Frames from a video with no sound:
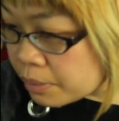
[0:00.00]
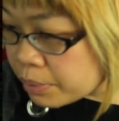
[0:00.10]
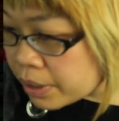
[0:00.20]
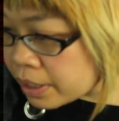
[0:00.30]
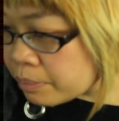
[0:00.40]

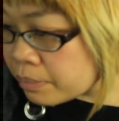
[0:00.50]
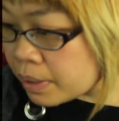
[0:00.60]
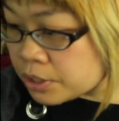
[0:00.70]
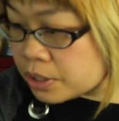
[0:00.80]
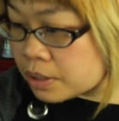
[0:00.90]
pretty
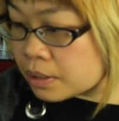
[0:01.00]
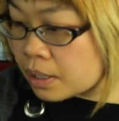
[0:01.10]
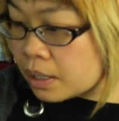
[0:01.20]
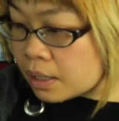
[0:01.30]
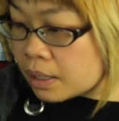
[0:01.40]
much
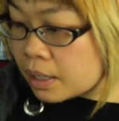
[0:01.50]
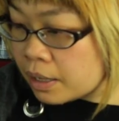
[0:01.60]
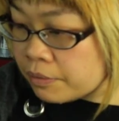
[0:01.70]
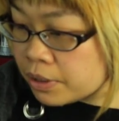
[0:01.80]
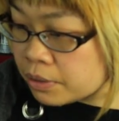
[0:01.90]

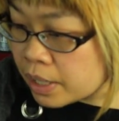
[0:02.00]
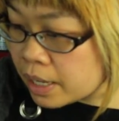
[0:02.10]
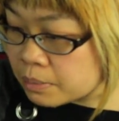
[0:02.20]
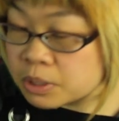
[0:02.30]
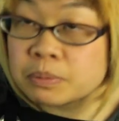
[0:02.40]
have a
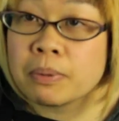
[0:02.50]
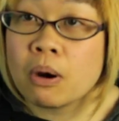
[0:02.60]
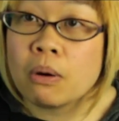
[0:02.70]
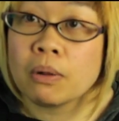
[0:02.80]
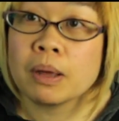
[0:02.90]
unanimous
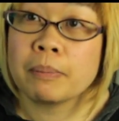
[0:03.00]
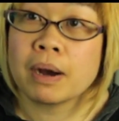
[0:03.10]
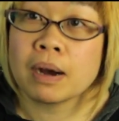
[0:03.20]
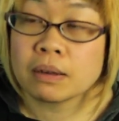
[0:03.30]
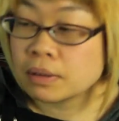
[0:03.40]
poll
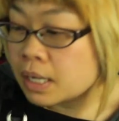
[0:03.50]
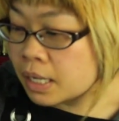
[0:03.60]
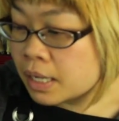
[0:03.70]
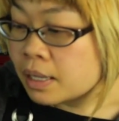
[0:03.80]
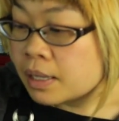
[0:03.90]
about
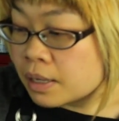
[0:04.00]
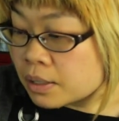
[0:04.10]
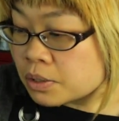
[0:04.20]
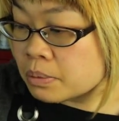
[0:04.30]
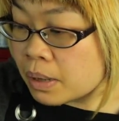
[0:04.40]

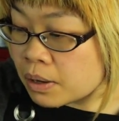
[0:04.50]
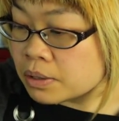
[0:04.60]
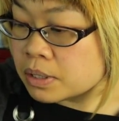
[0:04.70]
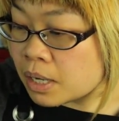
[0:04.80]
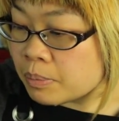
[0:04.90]

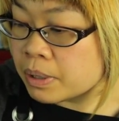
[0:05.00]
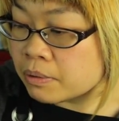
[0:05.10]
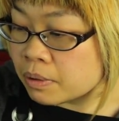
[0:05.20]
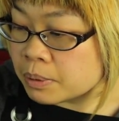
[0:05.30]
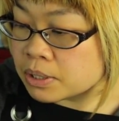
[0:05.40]
tomorrow's
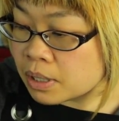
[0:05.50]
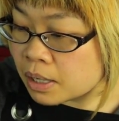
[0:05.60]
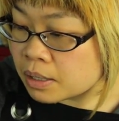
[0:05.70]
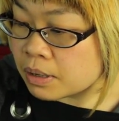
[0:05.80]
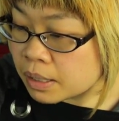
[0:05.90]
topic will be
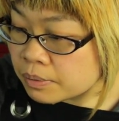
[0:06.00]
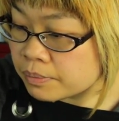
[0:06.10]
soldering.